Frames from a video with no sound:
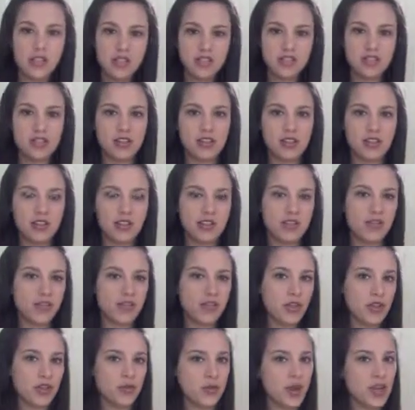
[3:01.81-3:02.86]
piece
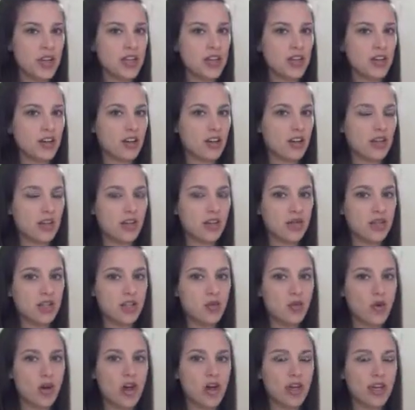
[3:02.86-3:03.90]
right here, a
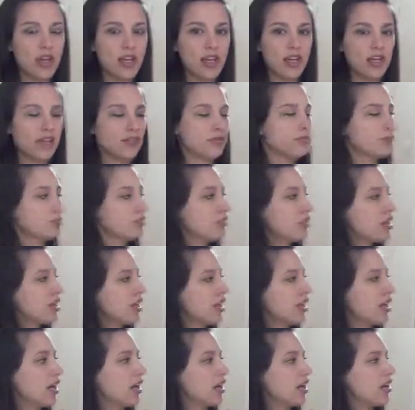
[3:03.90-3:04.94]
unique wall hanging,
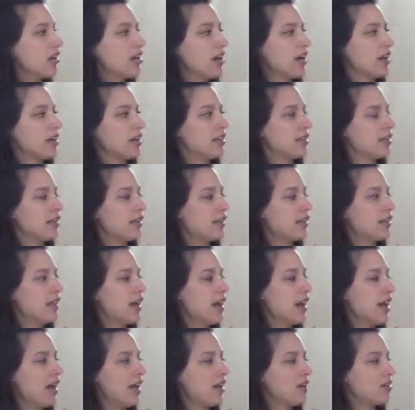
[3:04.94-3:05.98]
and I can
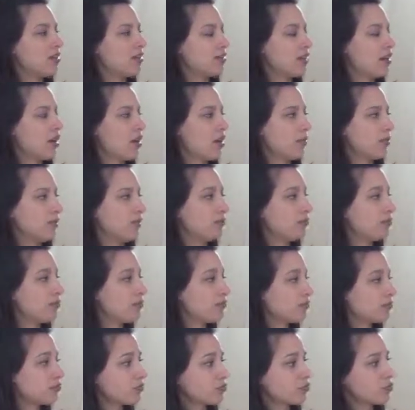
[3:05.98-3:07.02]
add some
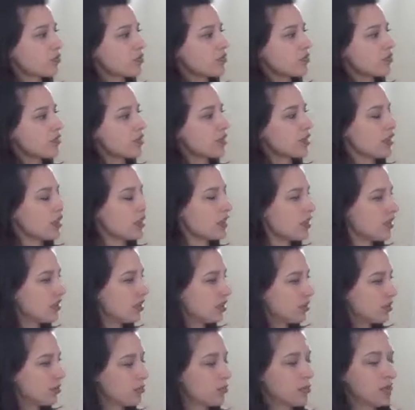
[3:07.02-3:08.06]

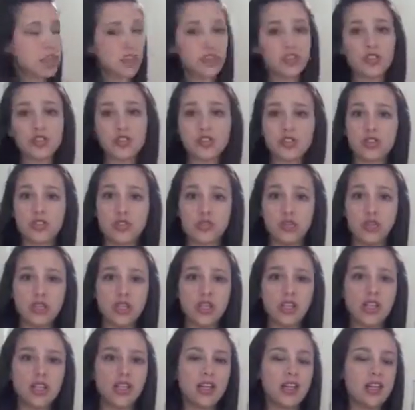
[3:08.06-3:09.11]
pictures to
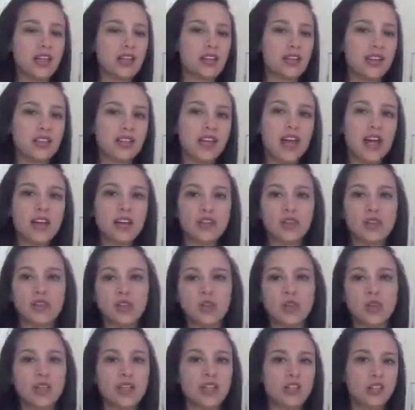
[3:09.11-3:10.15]
it, design
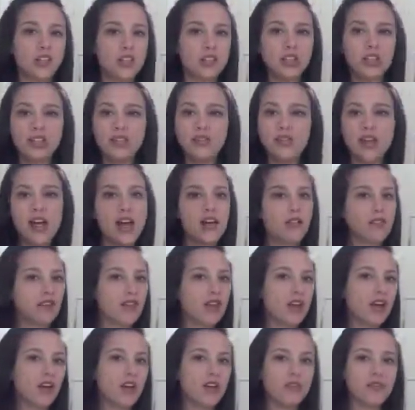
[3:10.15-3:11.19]
to it, live,
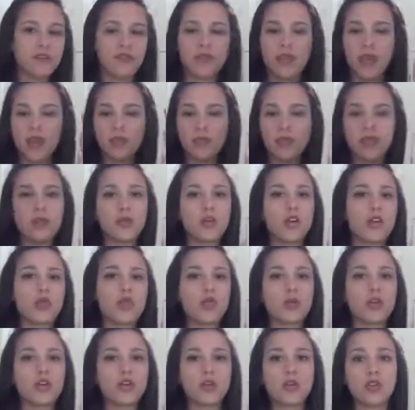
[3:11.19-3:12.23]
laugh, love, family,
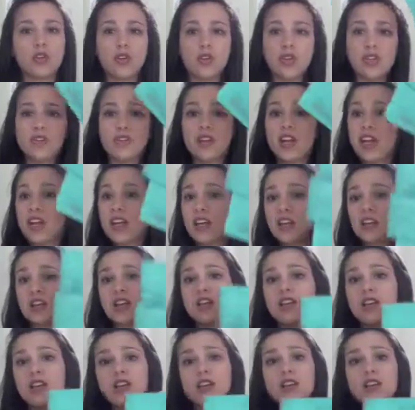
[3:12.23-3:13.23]
whatever you want to do. And you can even hang it